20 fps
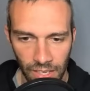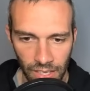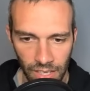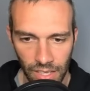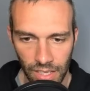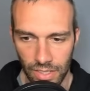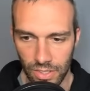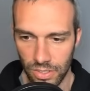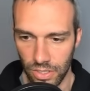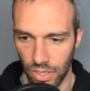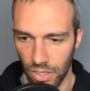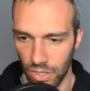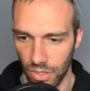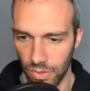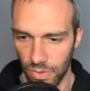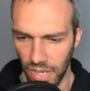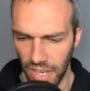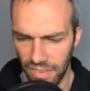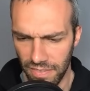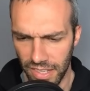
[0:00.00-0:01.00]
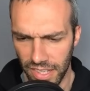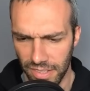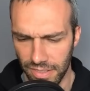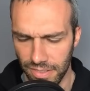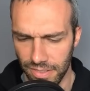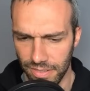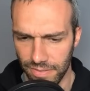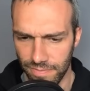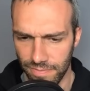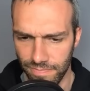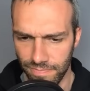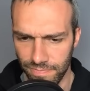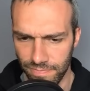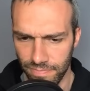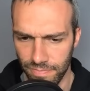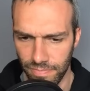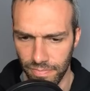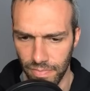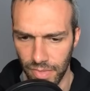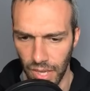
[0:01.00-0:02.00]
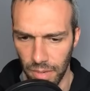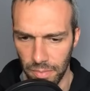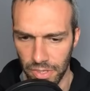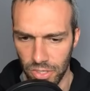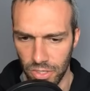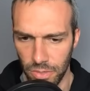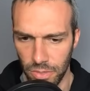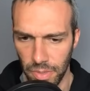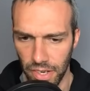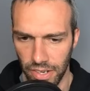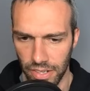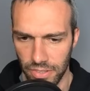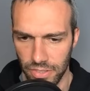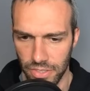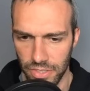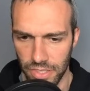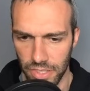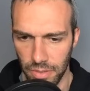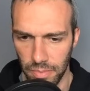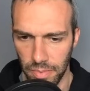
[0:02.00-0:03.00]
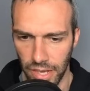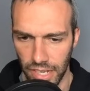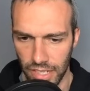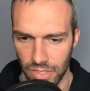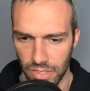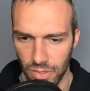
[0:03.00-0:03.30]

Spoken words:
So you have two better answers in the back.